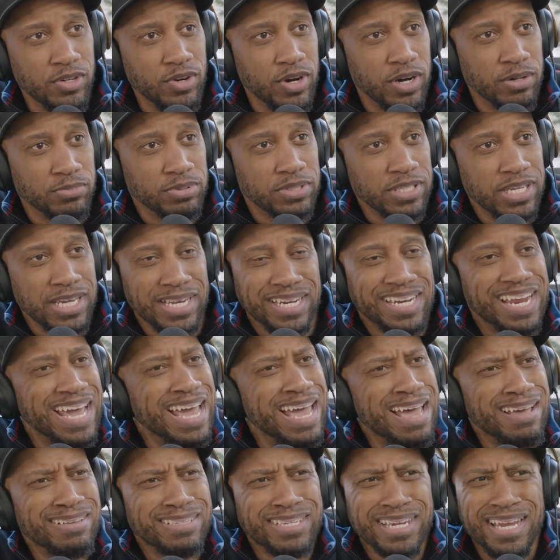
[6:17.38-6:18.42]
You know what I'm saying?
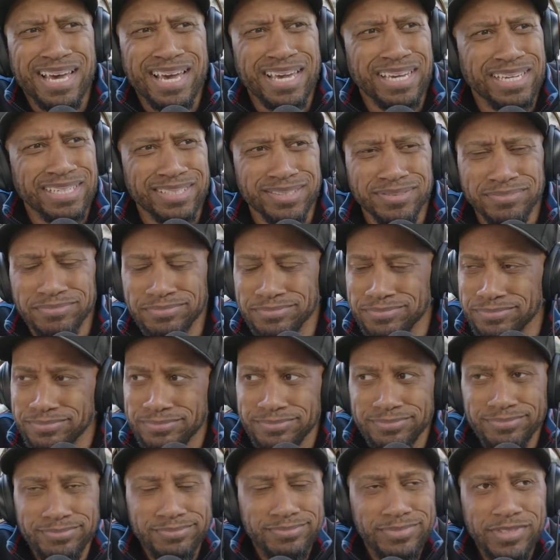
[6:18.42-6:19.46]
Now, it's like,
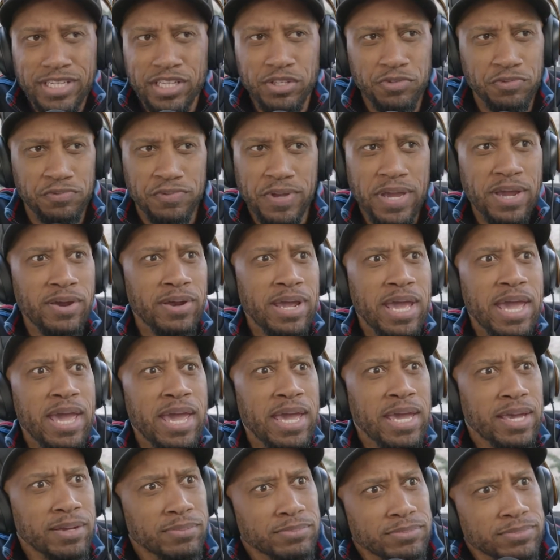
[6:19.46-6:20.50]
it's fair
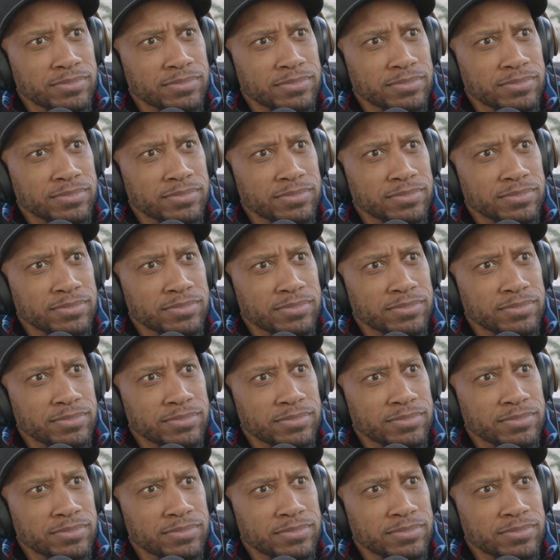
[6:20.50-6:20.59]
game.